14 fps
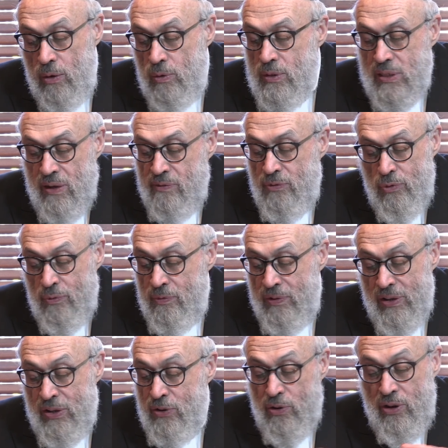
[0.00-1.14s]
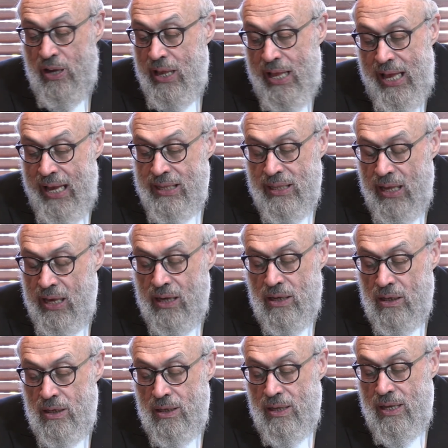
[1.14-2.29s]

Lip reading: What does that do? Vikho Elecha.